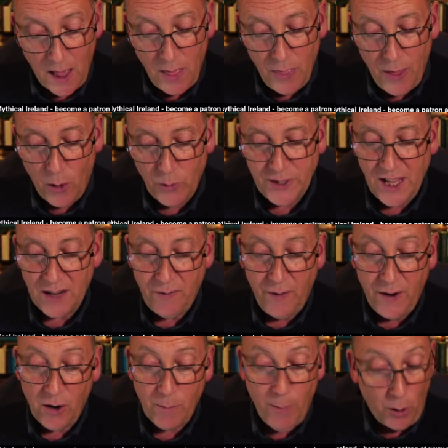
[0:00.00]
those that
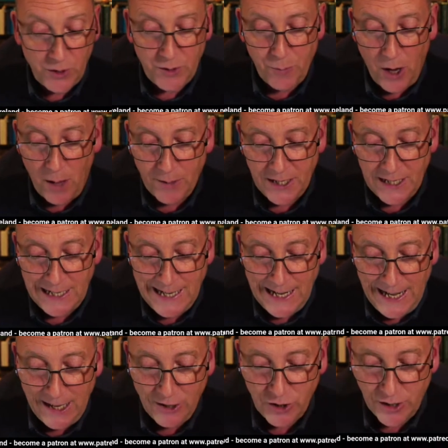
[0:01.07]
figure most prominently
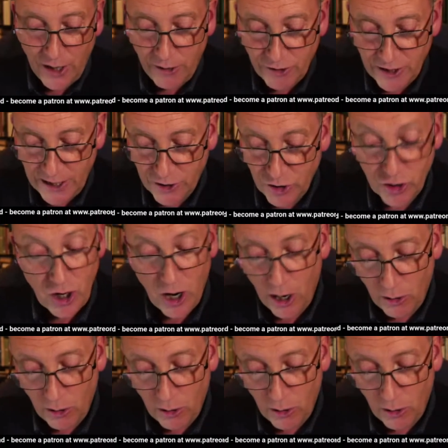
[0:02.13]
in ancient Irish literature,